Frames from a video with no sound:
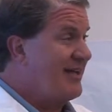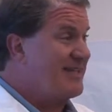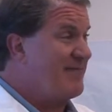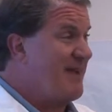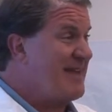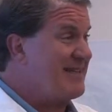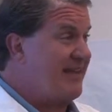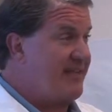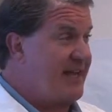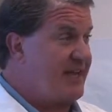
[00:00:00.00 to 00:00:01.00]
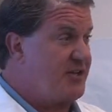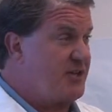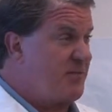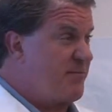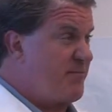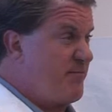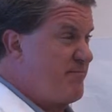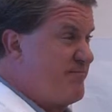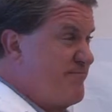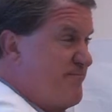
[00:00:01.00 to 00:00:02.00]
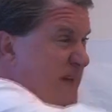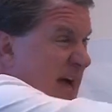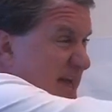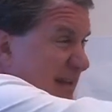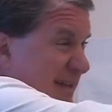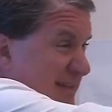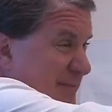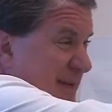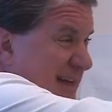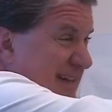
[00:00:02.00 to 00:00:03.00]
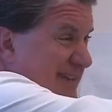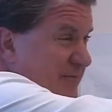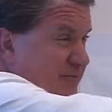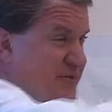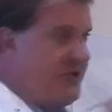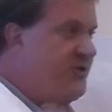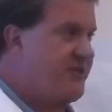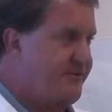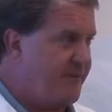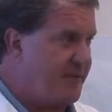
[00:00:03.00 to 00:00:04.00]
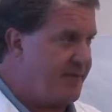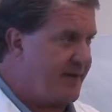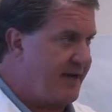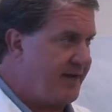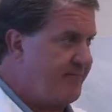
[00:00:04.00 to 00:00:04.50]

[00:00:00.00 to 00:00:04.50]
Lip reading: it's amazing, they can just pop it out the back, reduce it from the back.